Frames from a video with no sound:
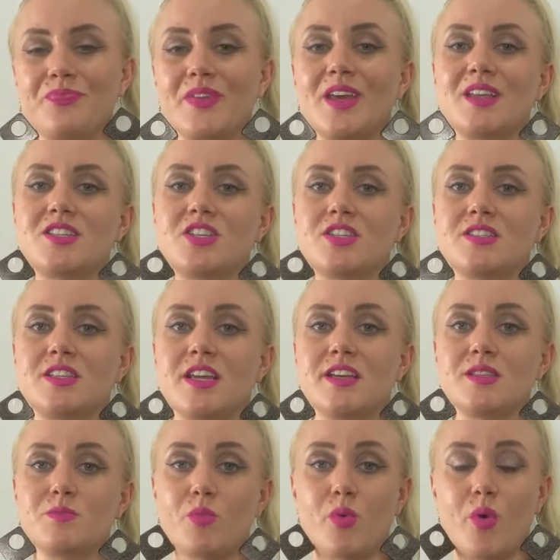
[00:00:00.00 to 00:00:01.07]
it just
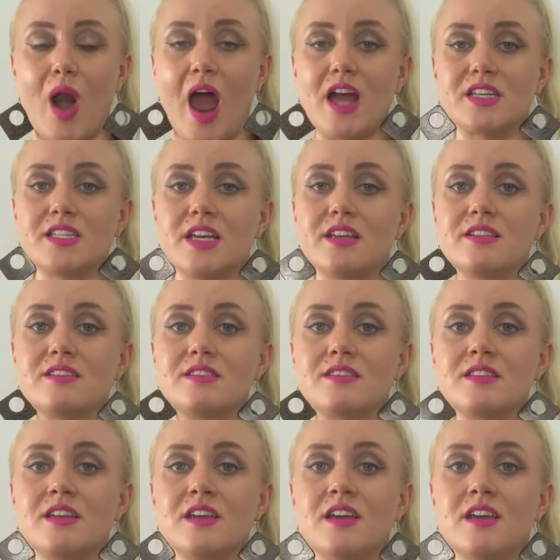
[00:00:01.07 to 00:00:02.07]
takes practice